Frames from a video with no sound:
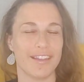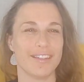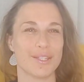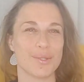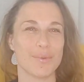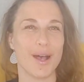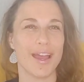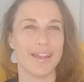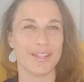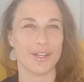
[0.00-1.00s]
And this is
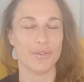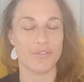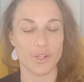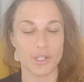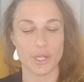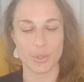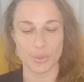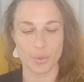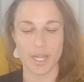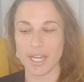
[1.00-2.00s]
why, you know, Virgo,
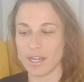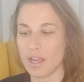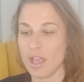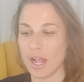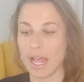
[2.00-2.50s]
green,